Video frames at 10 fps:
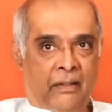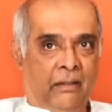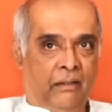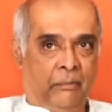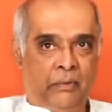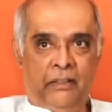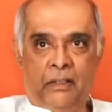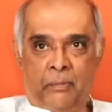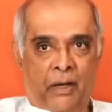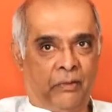
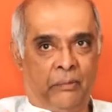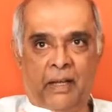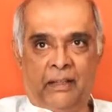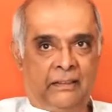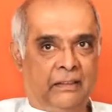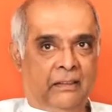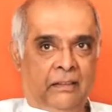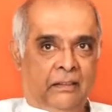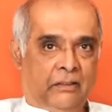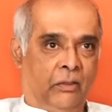Indian private banks.
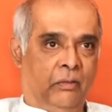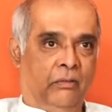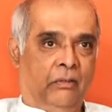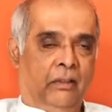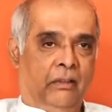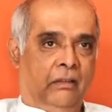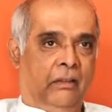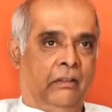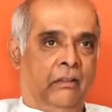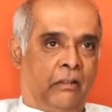So
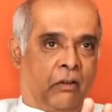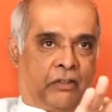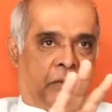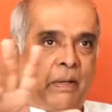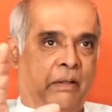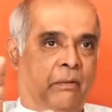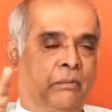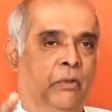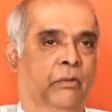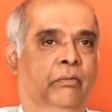across the spectrum.
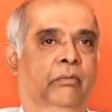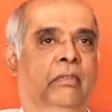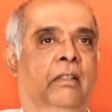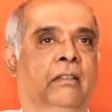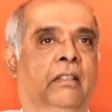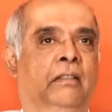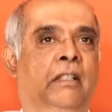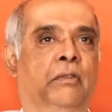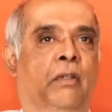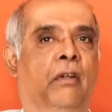So
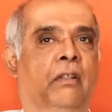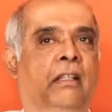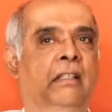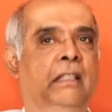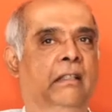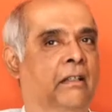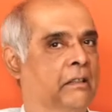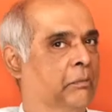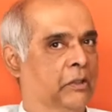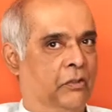these are not easy
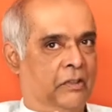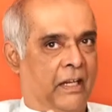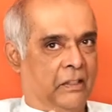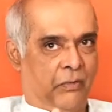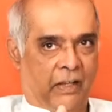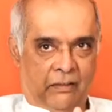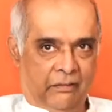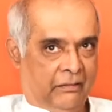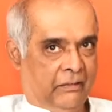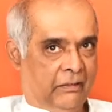customers to satisfy.
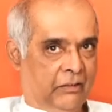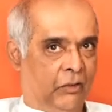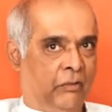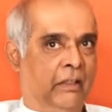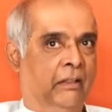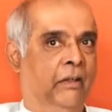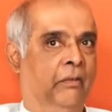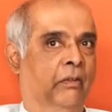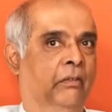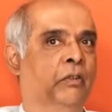So when they
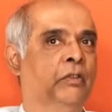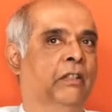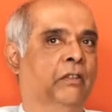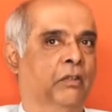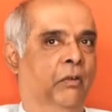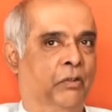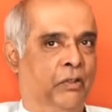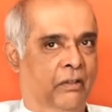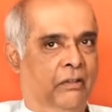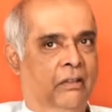were using your
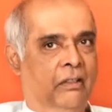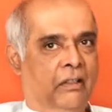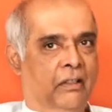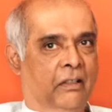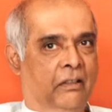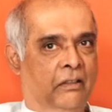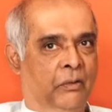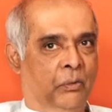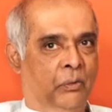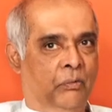solution,
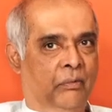you...